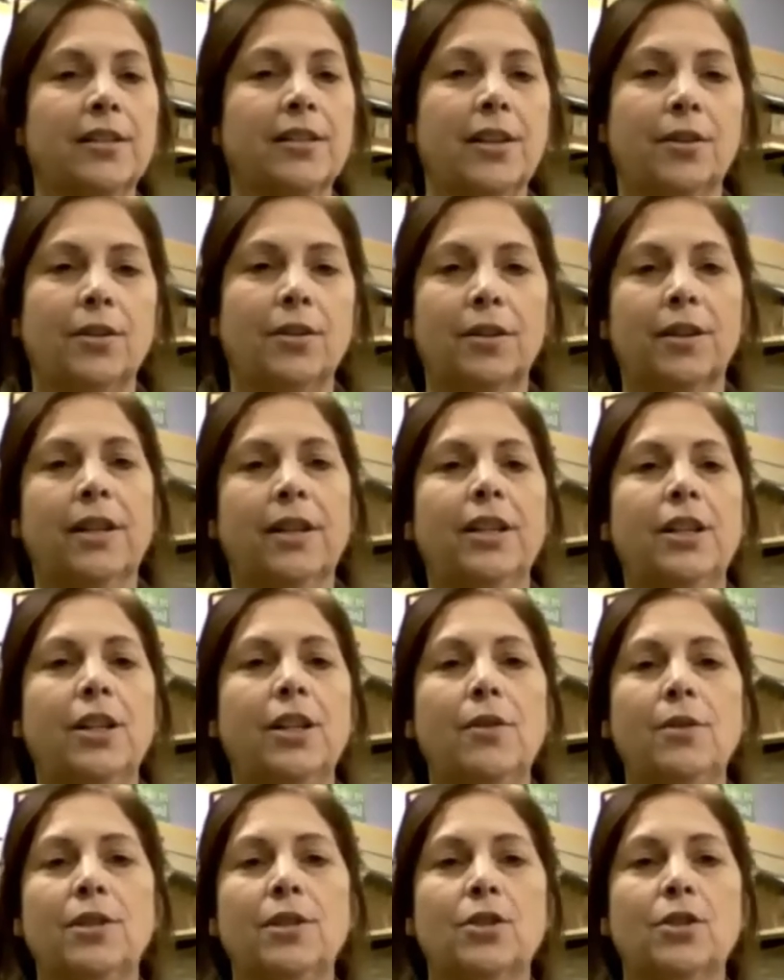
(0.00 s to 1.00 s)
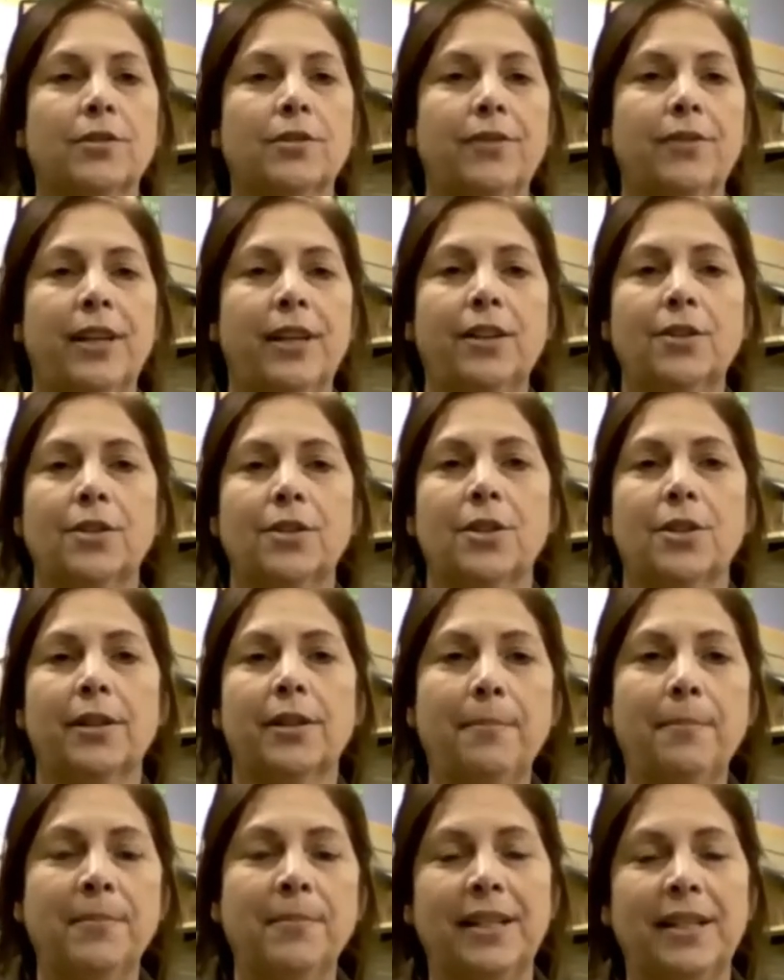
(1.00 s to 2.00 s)
So you're going to notice your feeders are
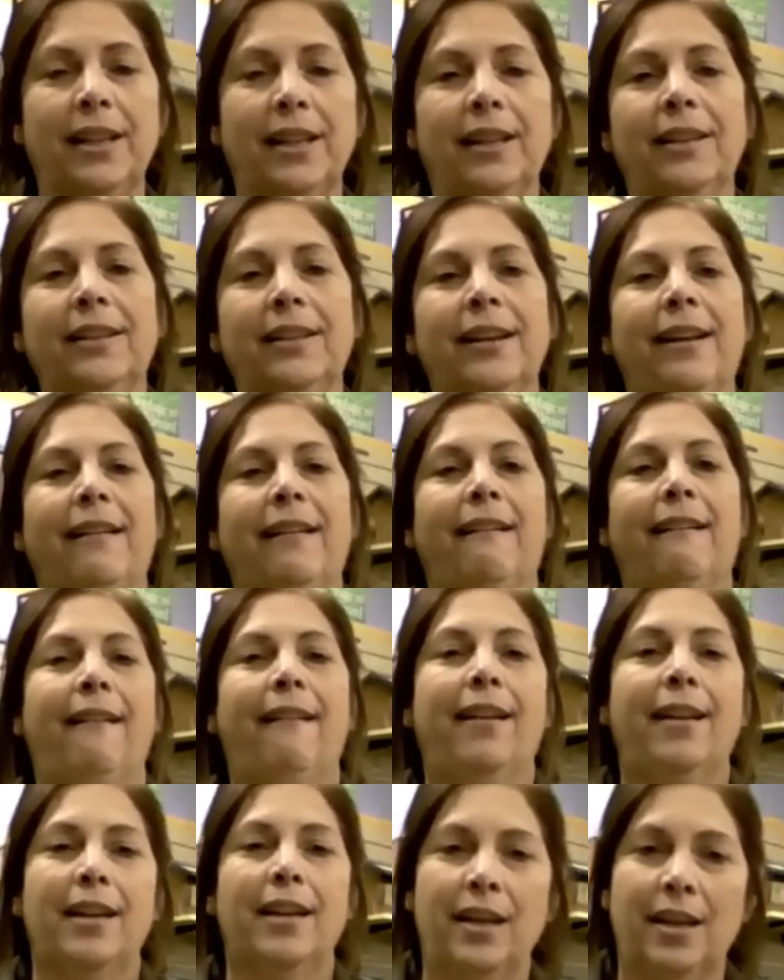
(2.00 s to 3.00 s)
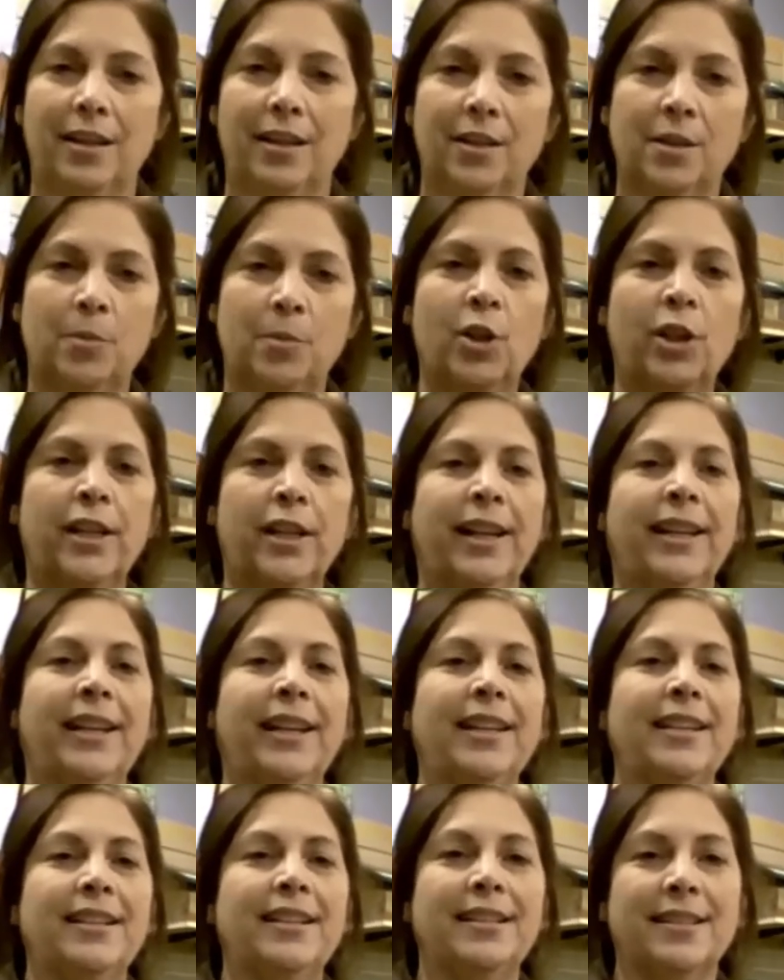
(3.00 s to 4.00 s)
empty. In the morning,
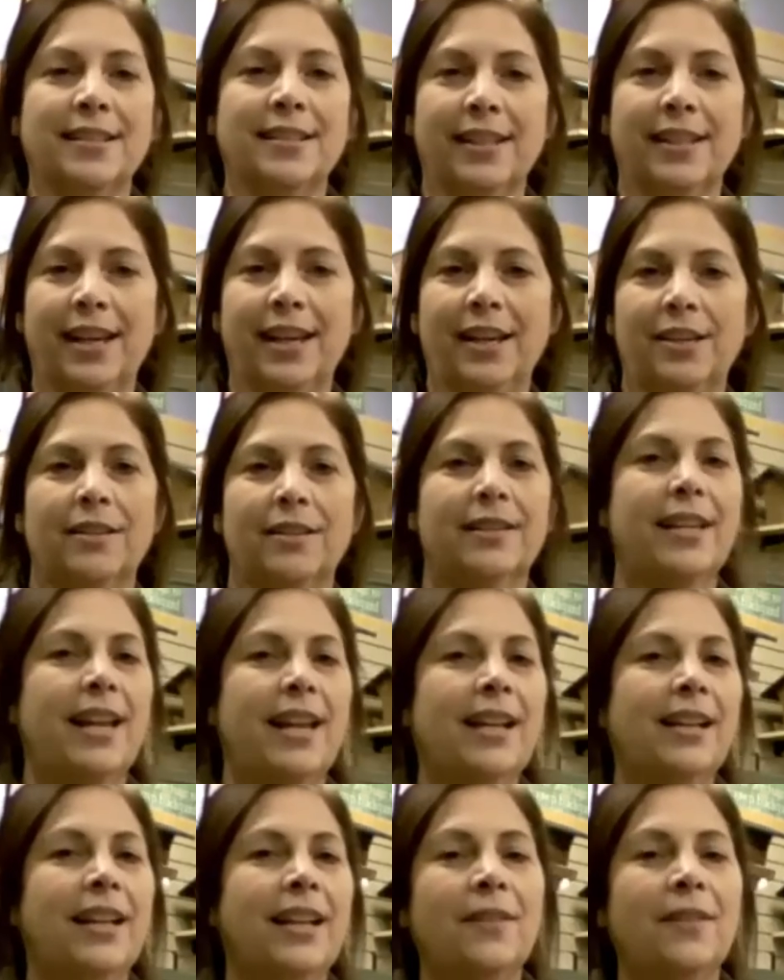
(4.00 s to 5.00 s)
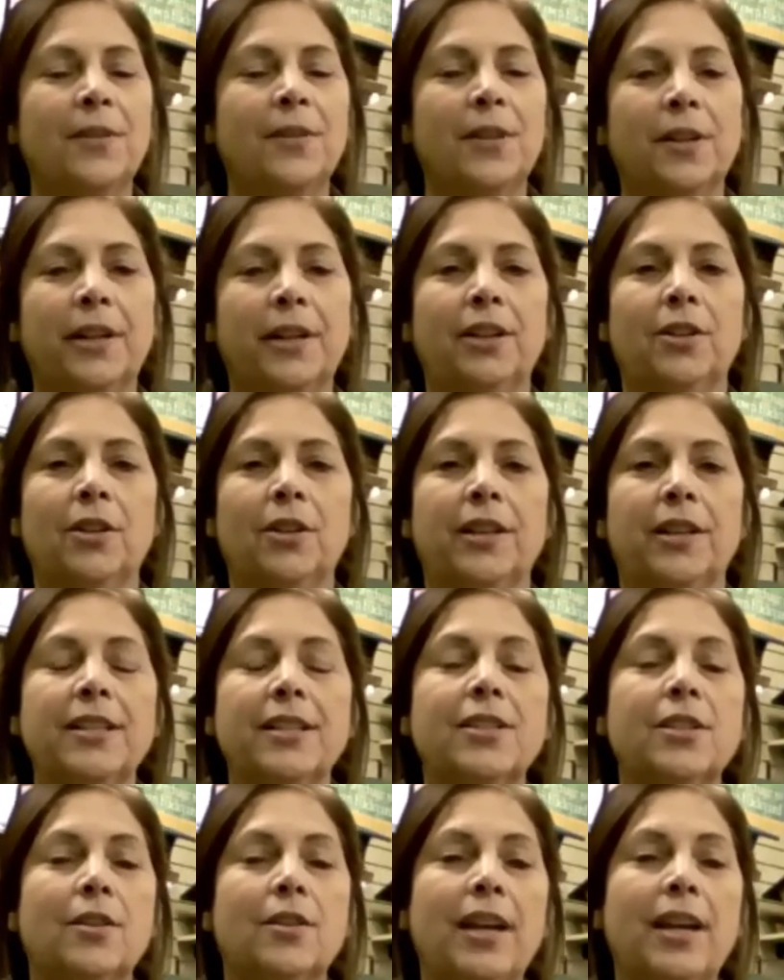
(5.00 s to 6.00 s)
it doesn't get daylight very early.
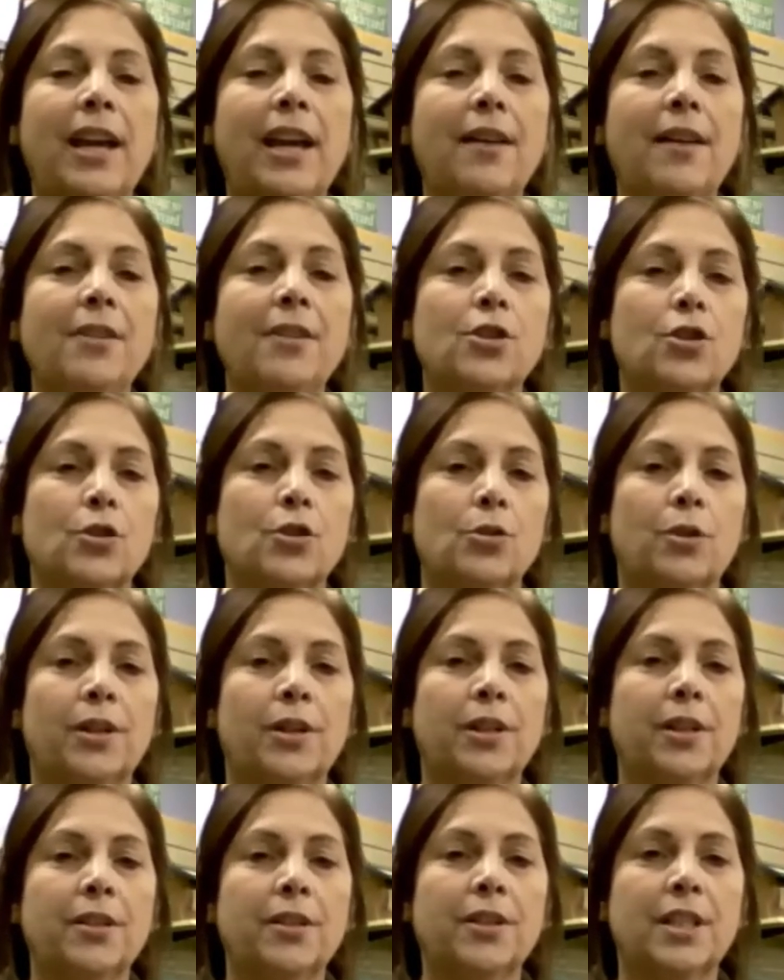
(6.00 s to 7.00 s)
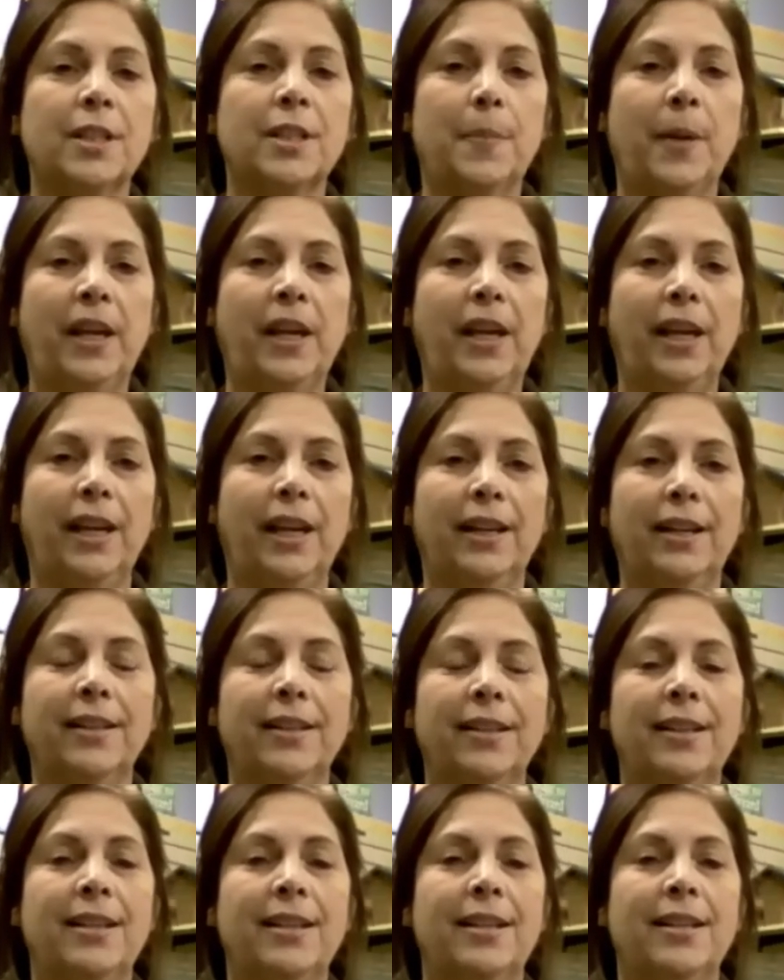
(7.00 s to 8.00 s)
So they have a shorter
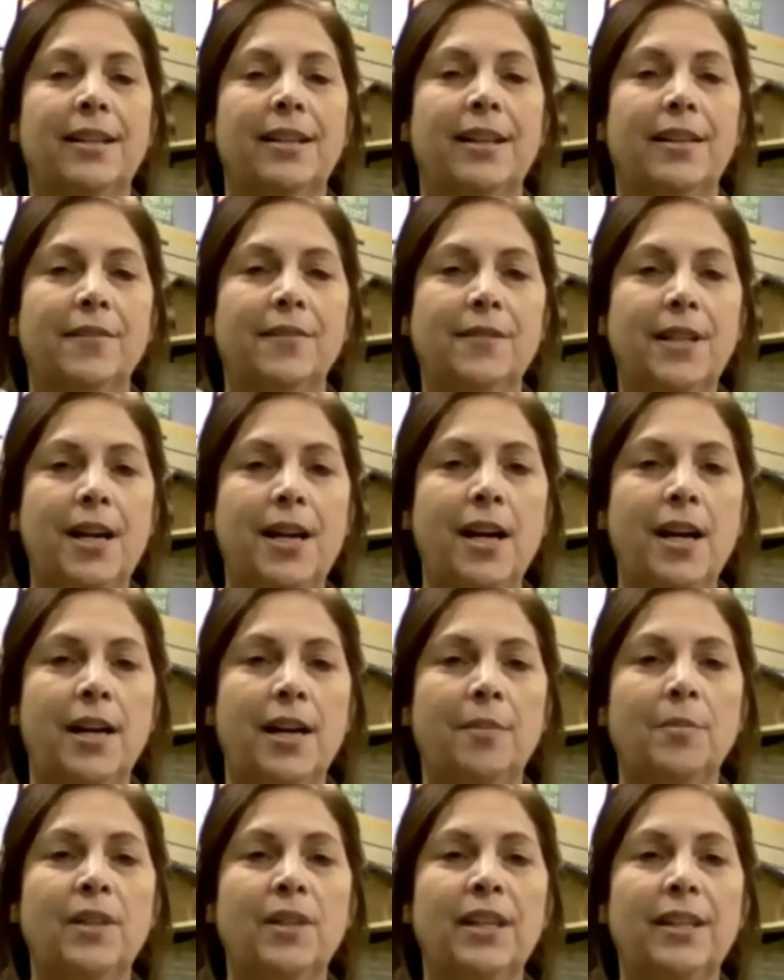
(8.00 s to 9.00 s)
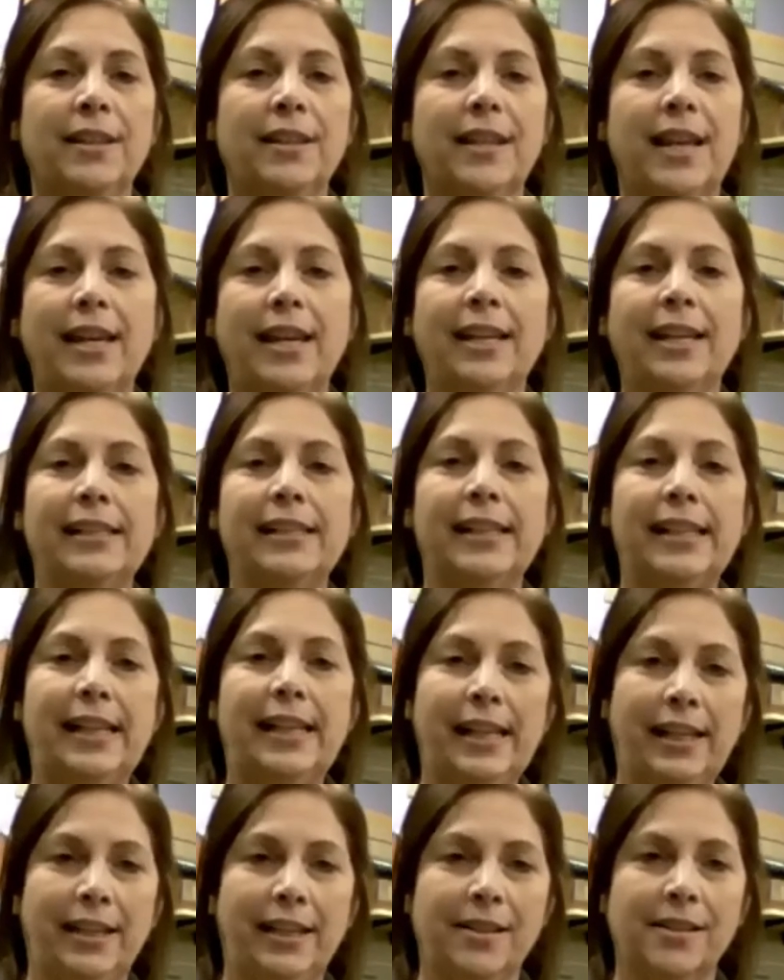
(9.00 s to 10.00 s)
span of time that they can
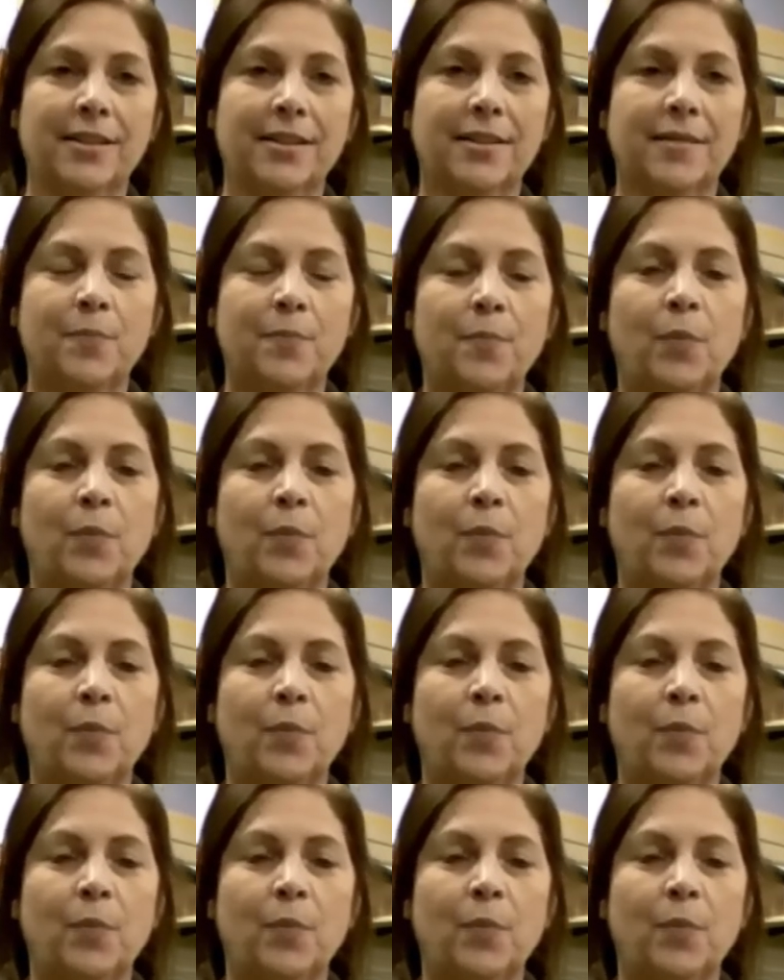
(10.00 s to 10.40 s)
eat.